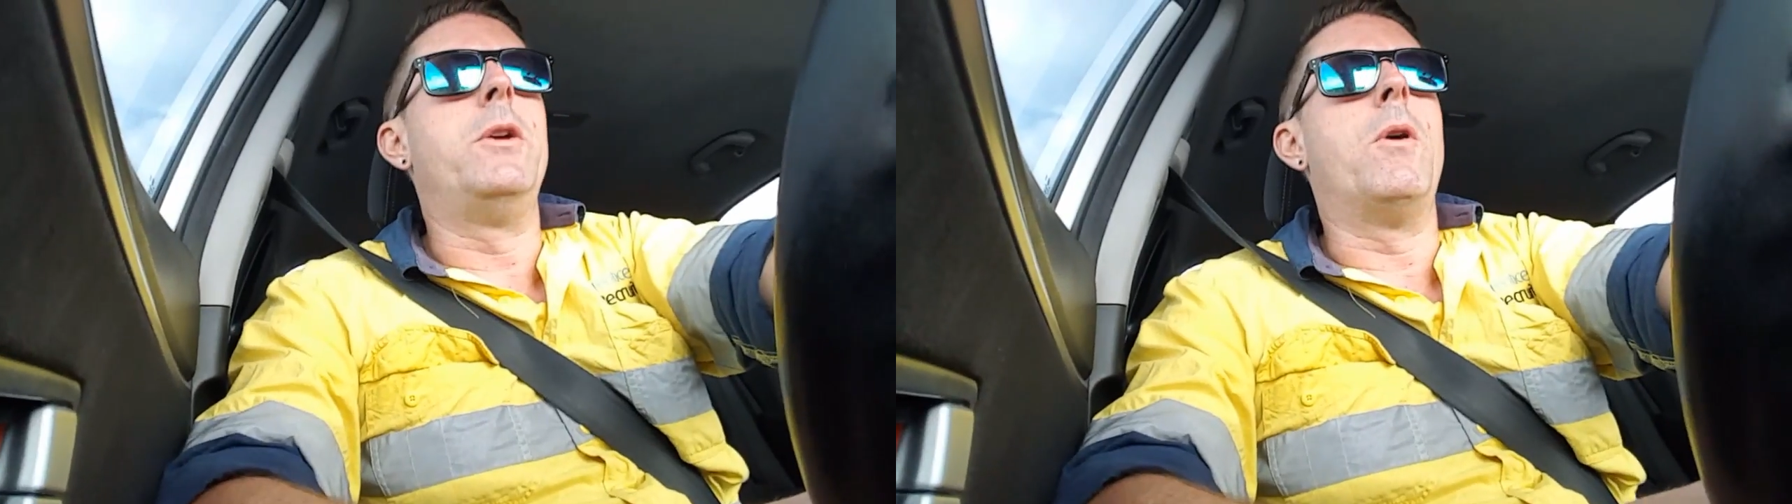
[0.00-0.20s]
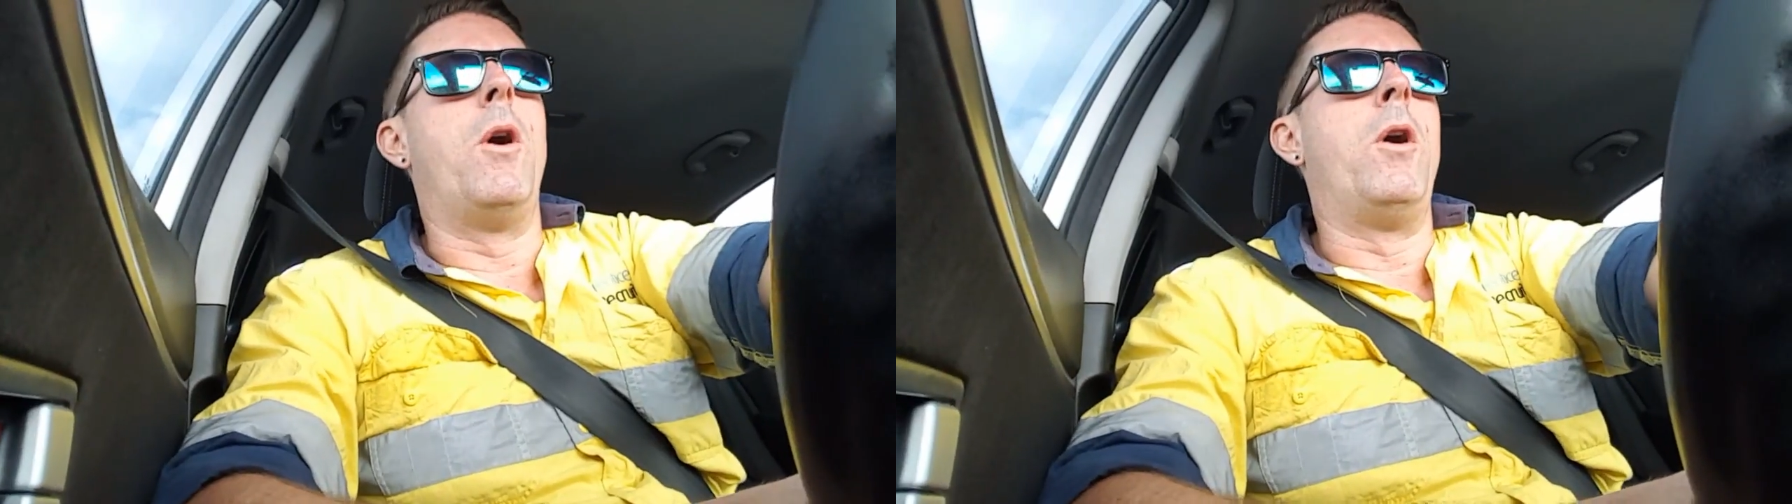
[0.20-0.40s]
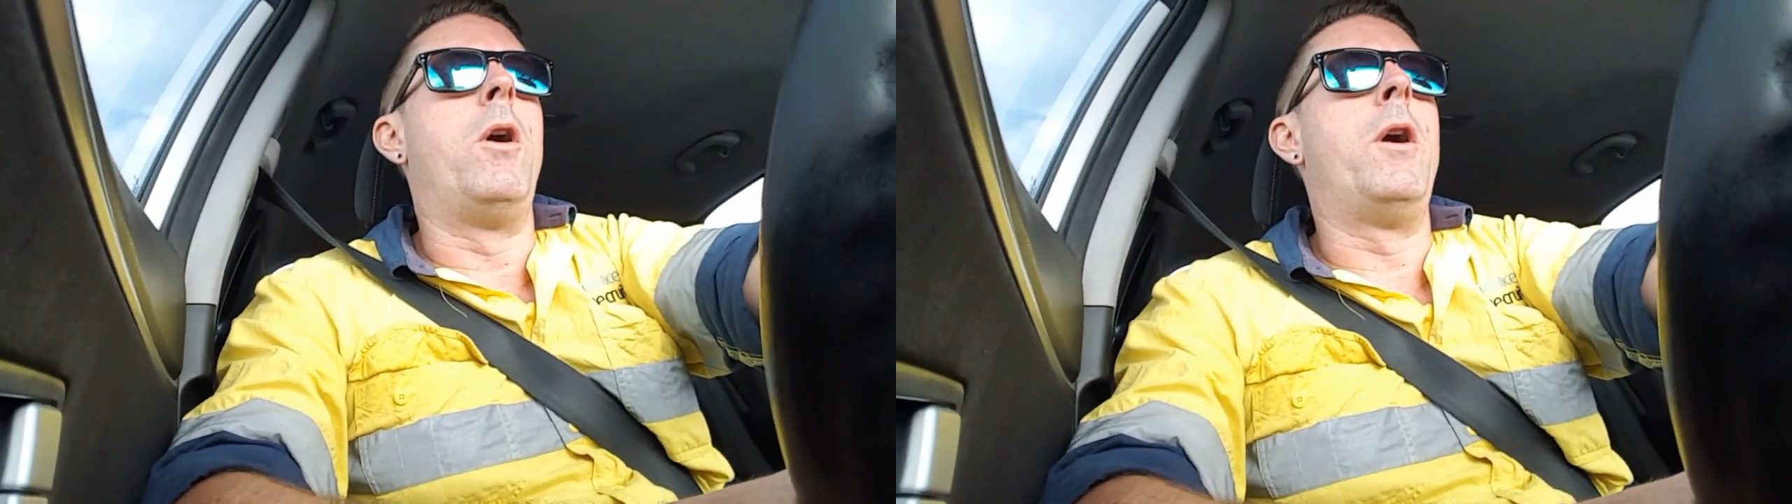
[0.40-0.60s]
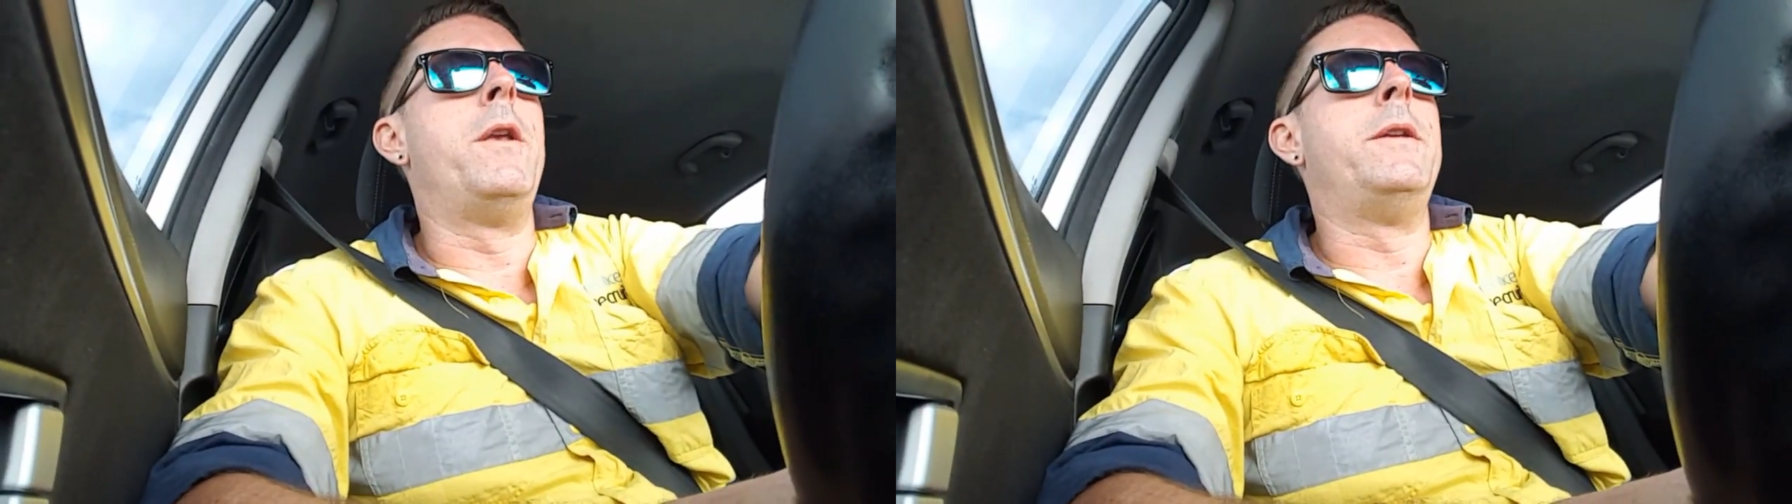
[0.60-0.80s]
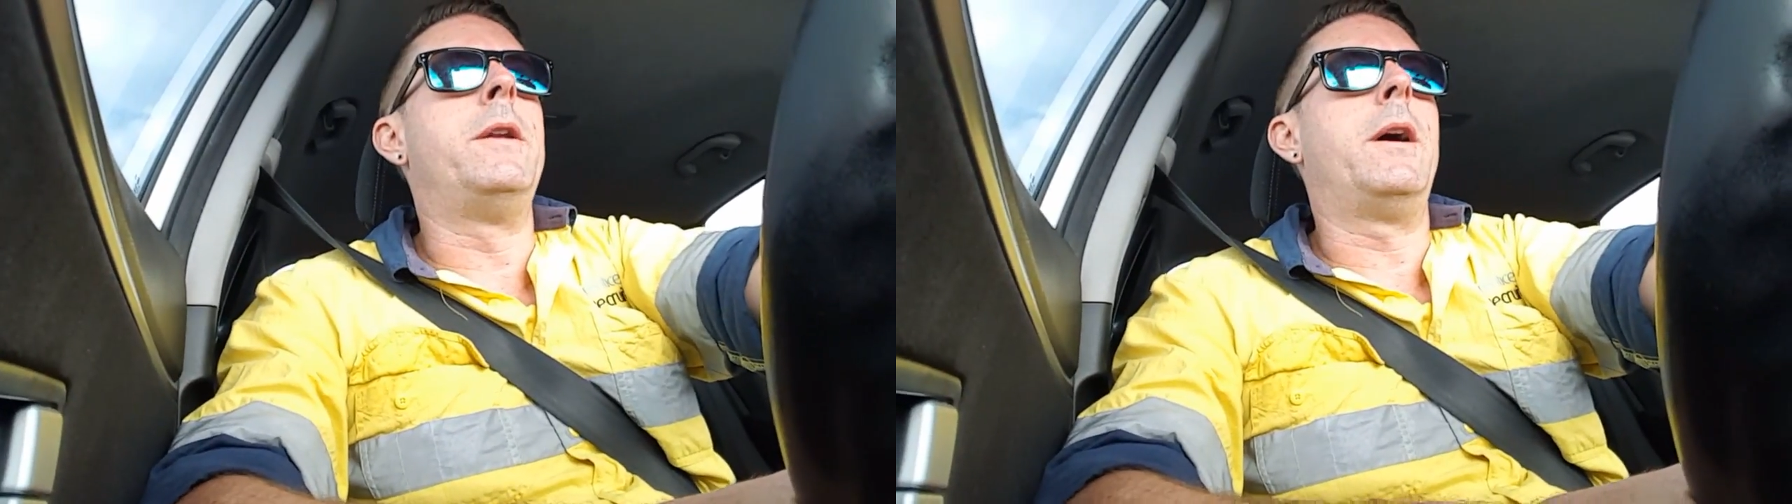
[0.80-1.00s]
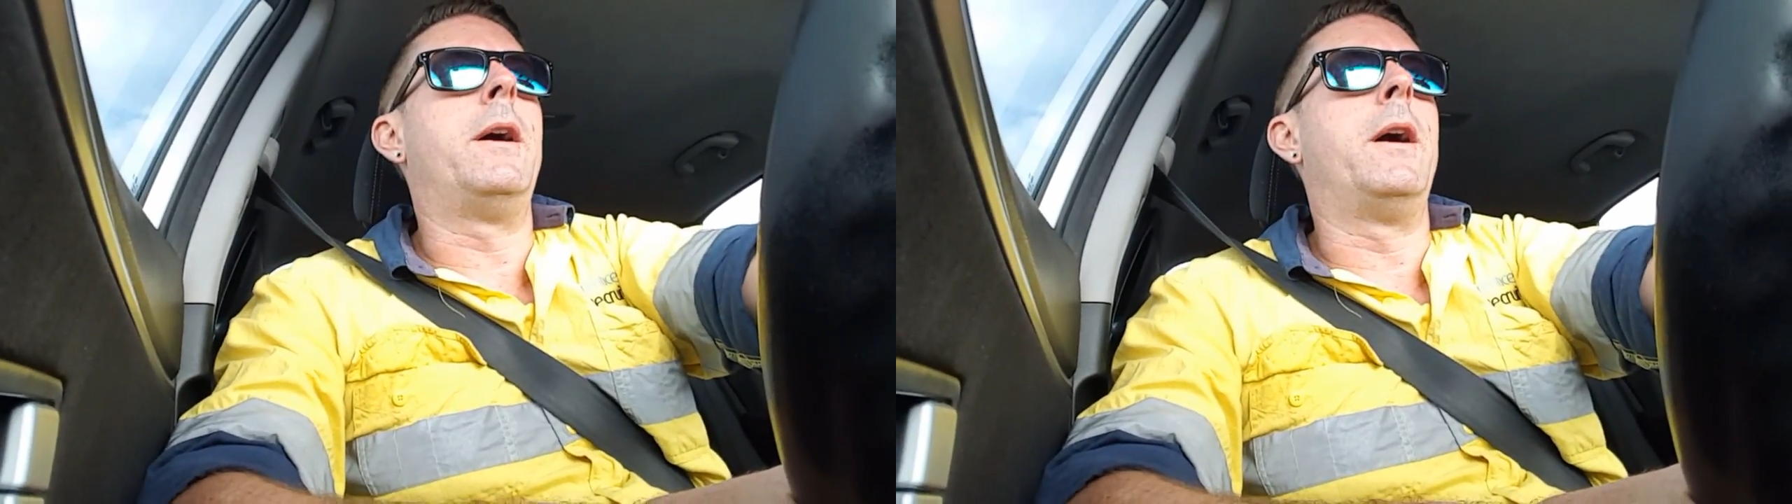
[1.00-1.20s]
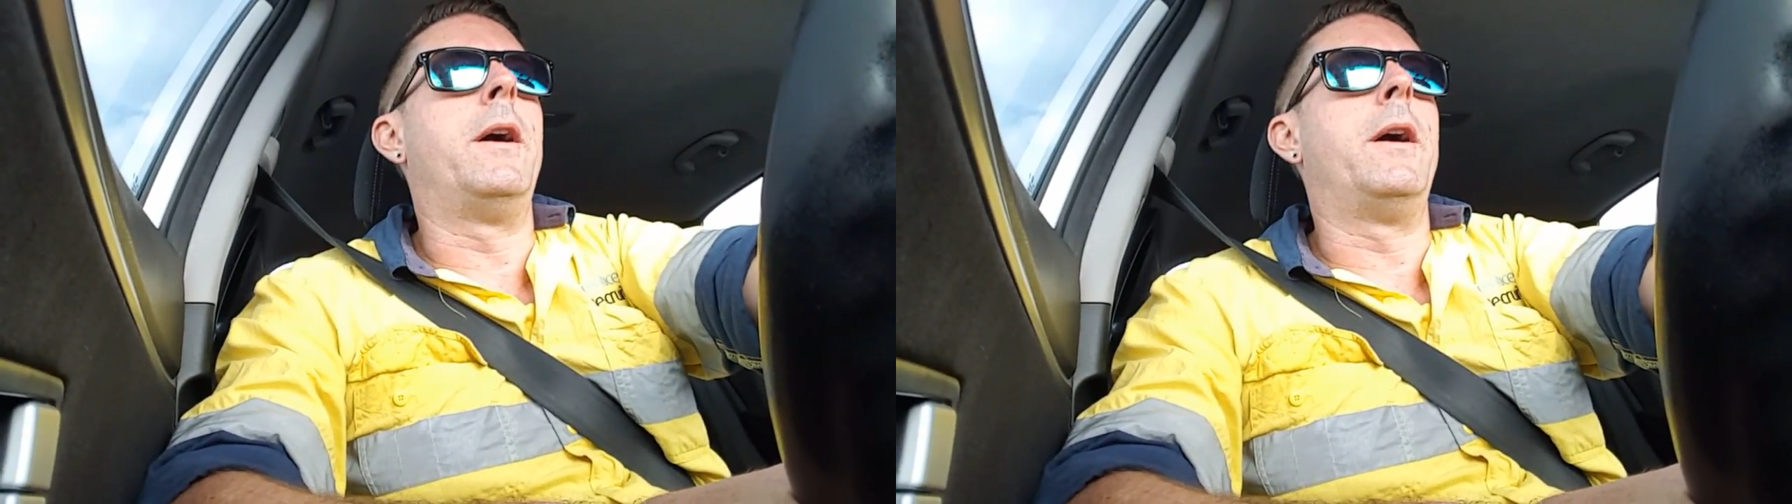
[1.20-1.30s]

you on